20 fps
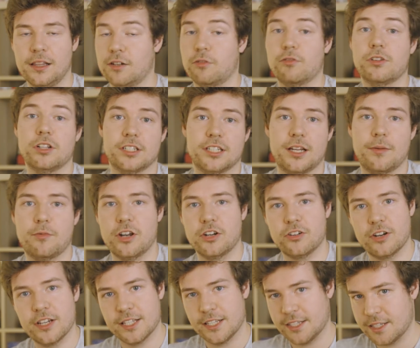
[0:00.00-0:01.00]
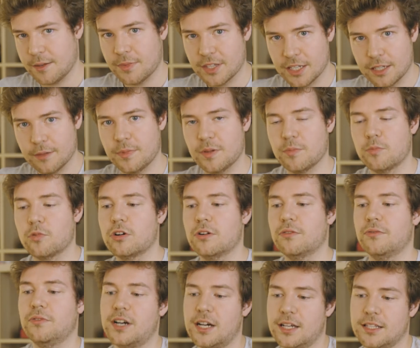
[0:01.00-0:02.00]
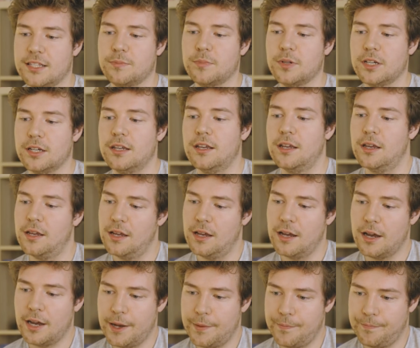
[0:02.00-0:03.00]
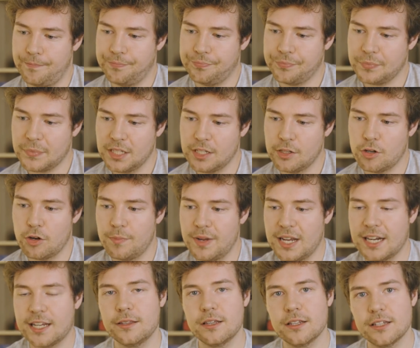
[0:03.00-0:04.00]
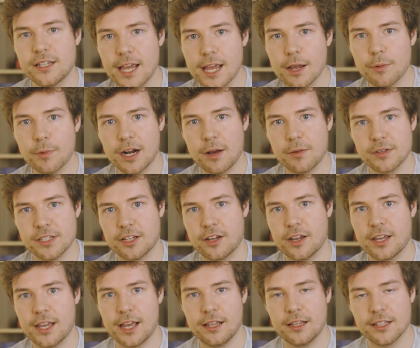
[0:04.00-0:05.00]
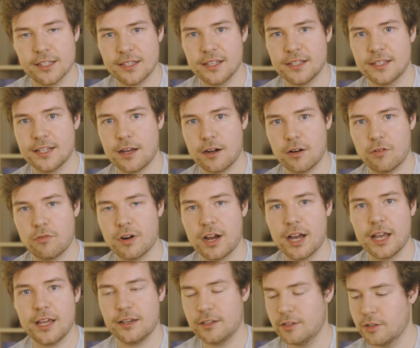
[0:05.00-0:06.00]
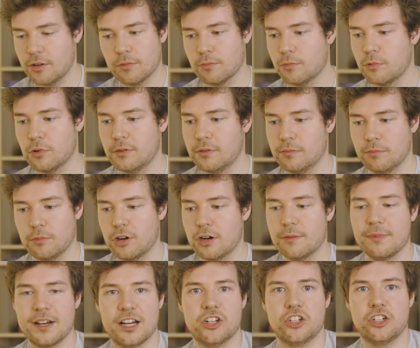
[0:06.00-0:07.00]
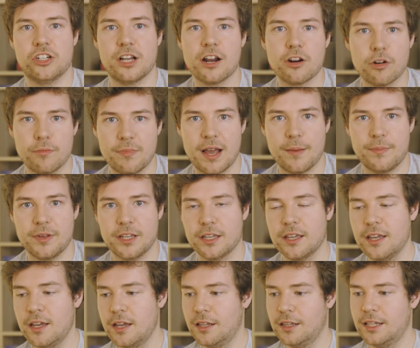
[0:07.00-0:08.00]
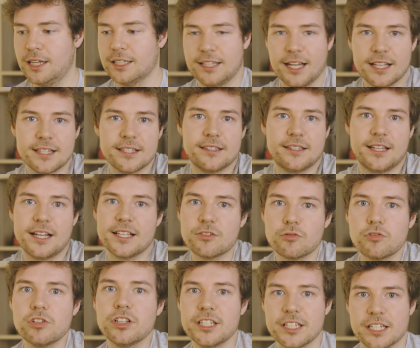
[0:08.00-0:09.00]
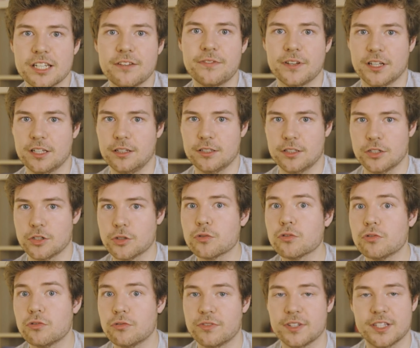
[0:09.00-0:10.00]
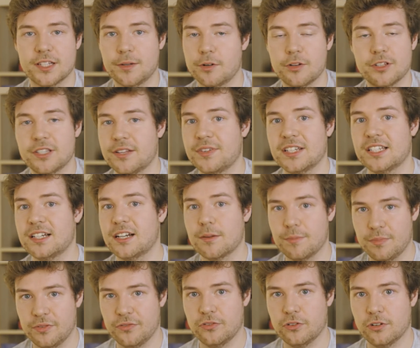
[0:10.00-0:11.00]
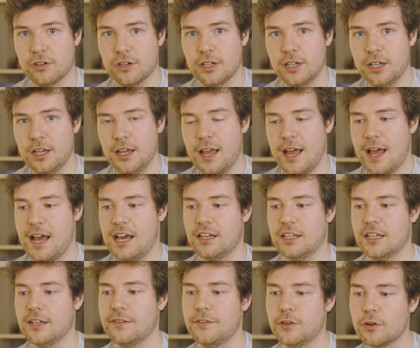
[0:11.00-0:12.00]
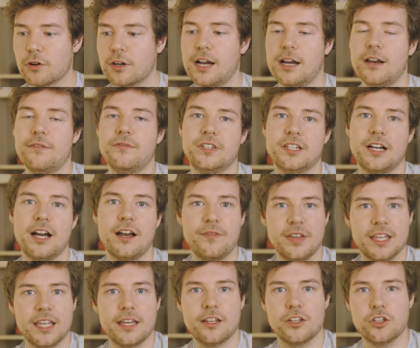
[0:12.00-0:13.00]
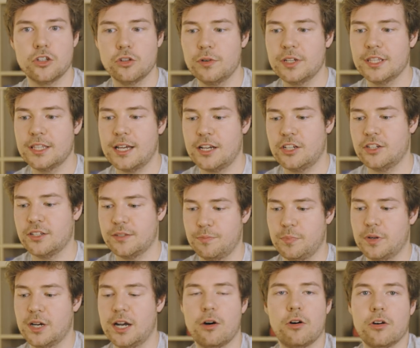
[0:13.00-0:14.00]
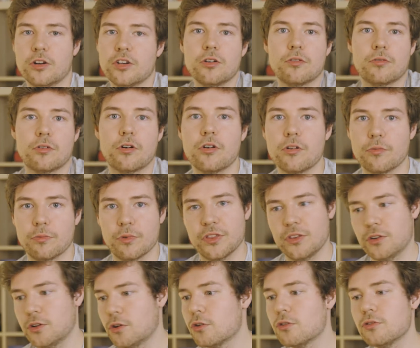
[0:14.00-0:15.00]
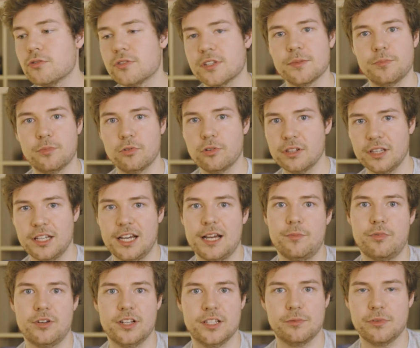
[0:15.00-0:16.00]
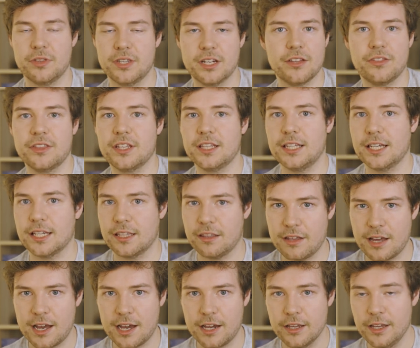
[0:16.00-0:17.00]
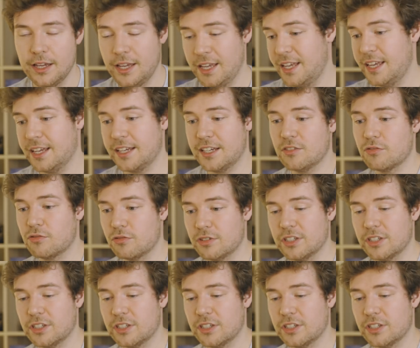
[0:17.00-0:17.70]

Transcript: like real-time ray tracing, something a bit more advanced. But um, you know, back in the day when I was like, okay, let's sit down and write, and, you know, worry about shadow mapping, like that's that's really difficult to do for someone who's never done it before. And if you're kind of diving in and doing that just on your own with no support libraries, with nothing like that, it can